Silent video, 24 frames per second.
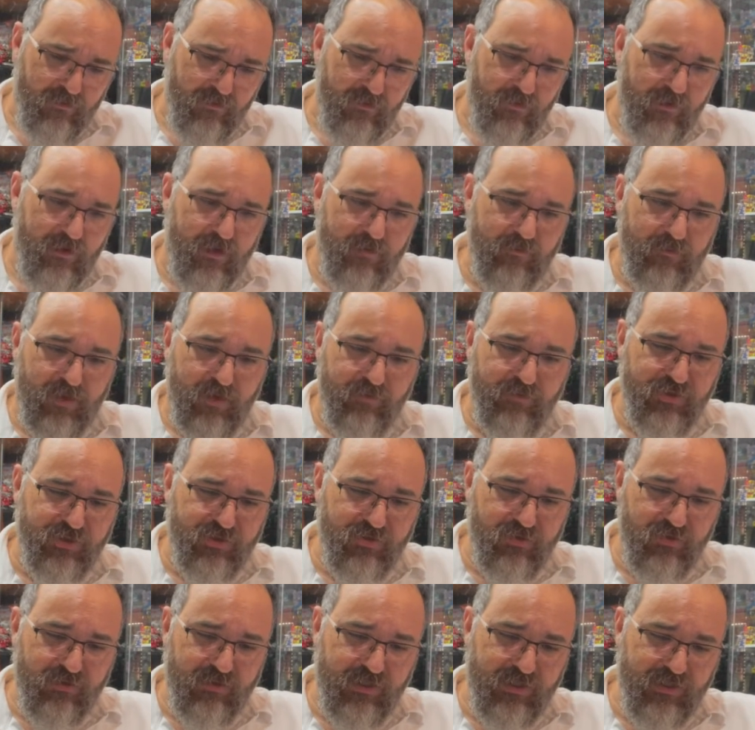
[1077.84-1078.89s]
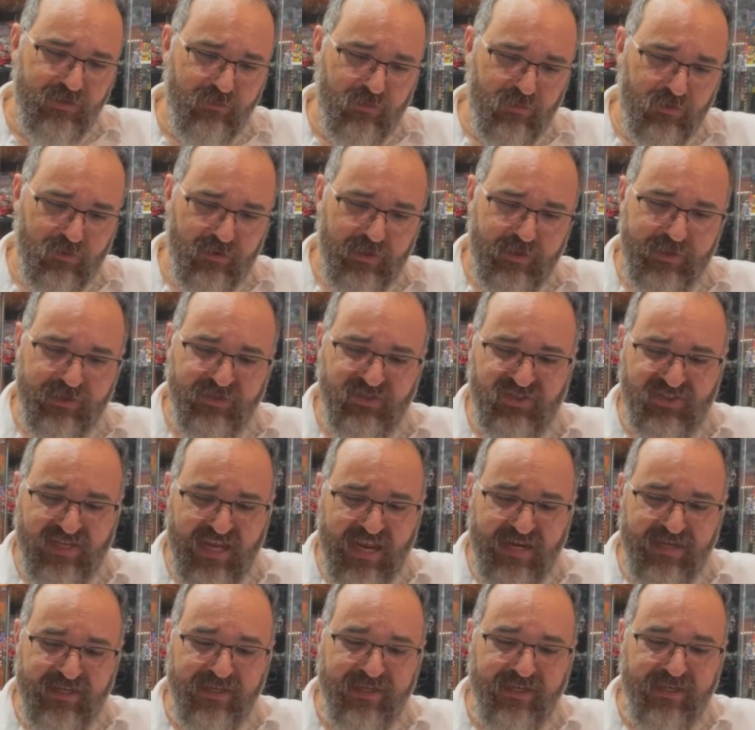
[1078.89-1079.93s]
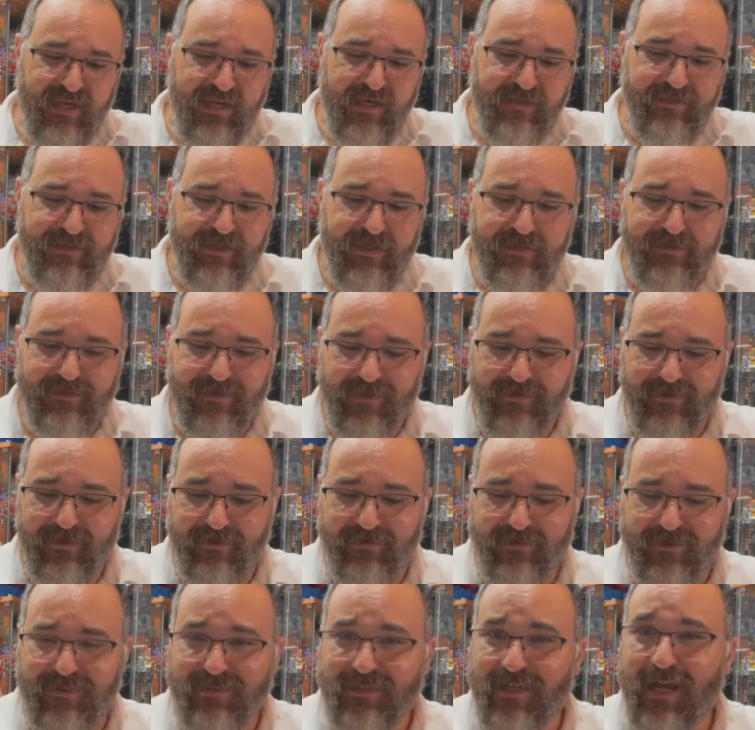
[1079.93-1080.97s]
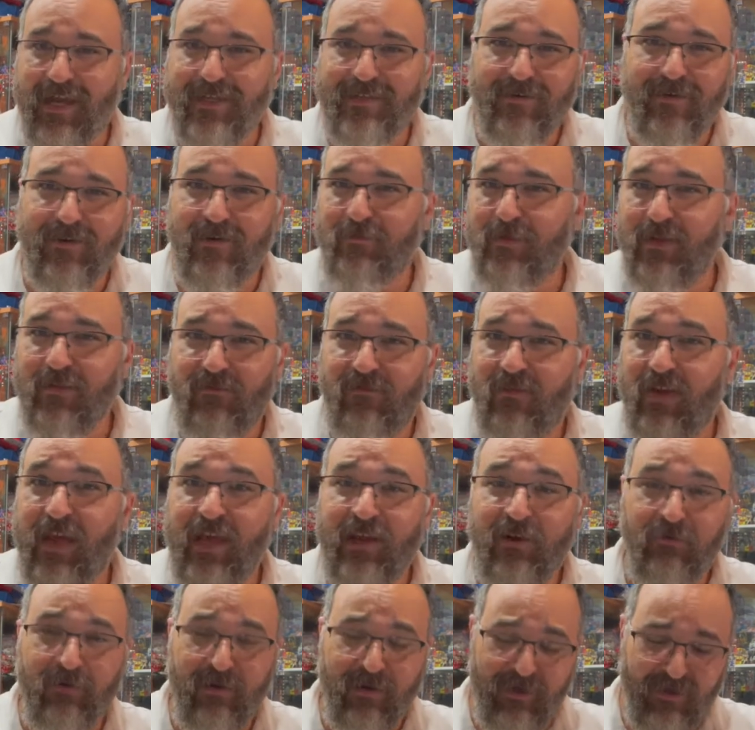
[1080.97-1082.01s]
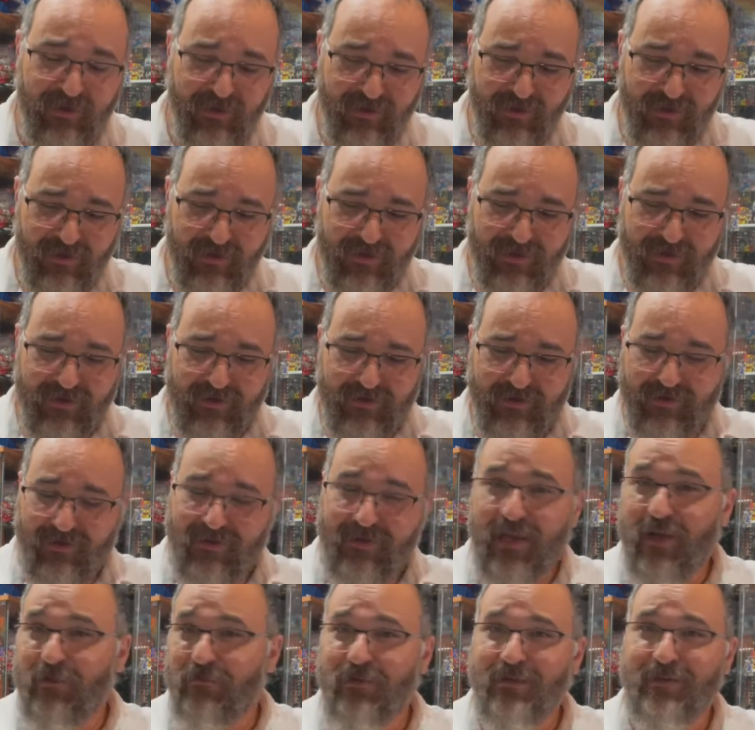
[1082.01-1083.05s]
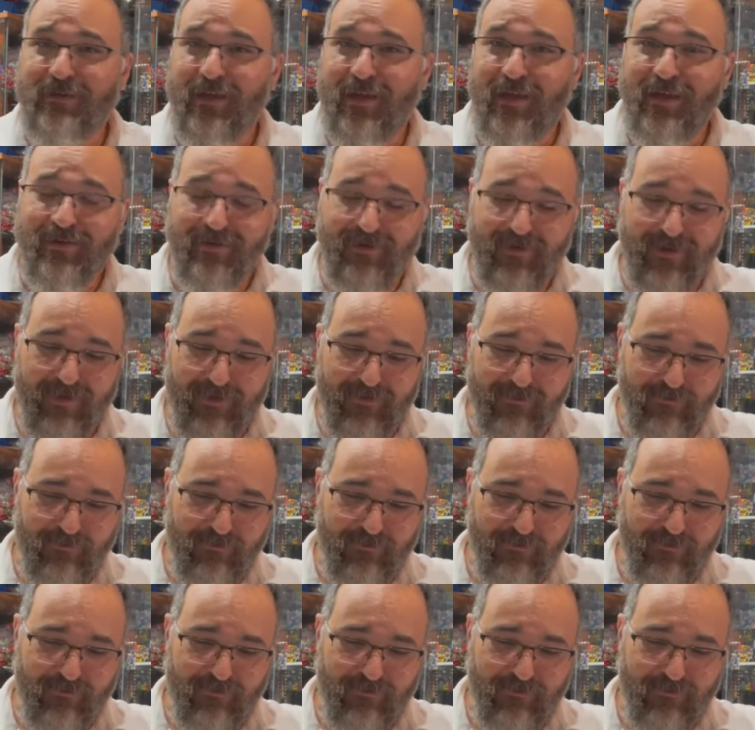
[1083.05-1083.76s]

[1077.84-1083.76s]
I'm, I'm sure these will, in a standing contest, I think these guys are going to beat Fangry every day and night.